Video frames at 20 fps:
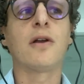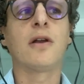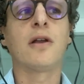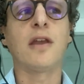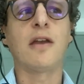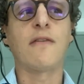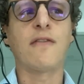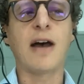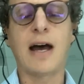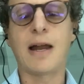
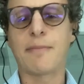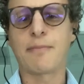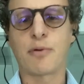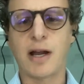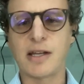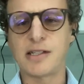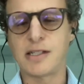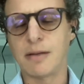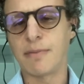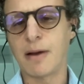they've had
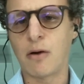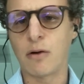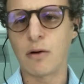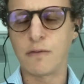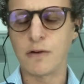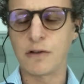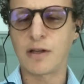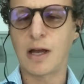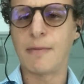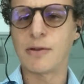pricing power
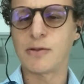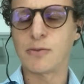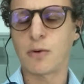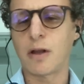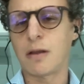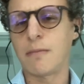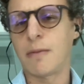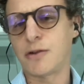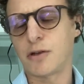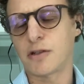over time. It's one of
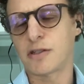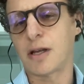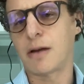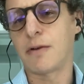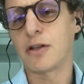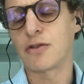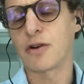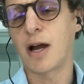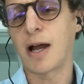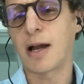the metrics that we
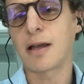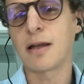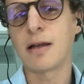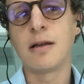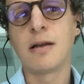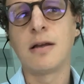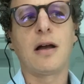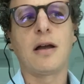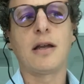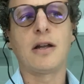track.
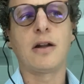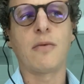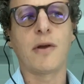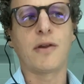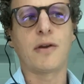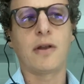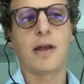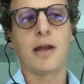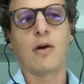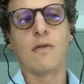Hmm. You know
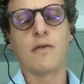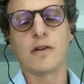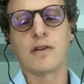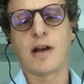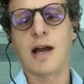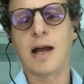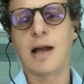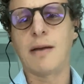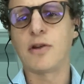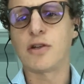whether like over
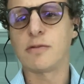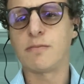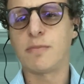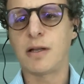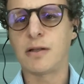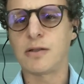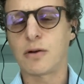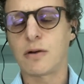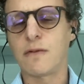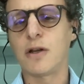time there's
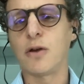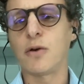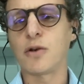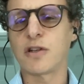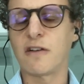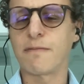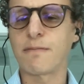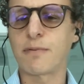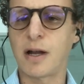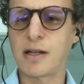been sort of a notion
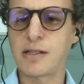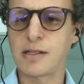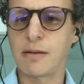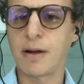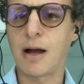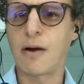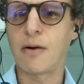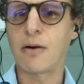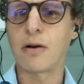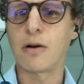of pricing
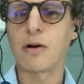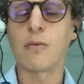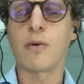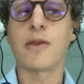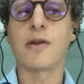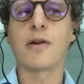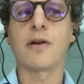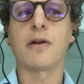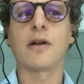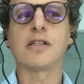power, or
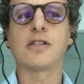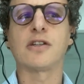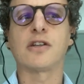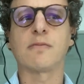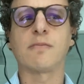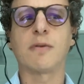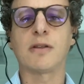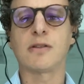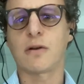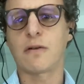whether it's
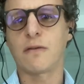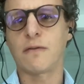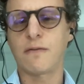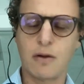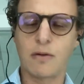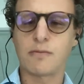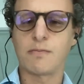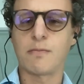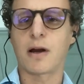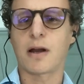just been sort of
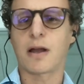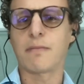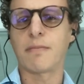market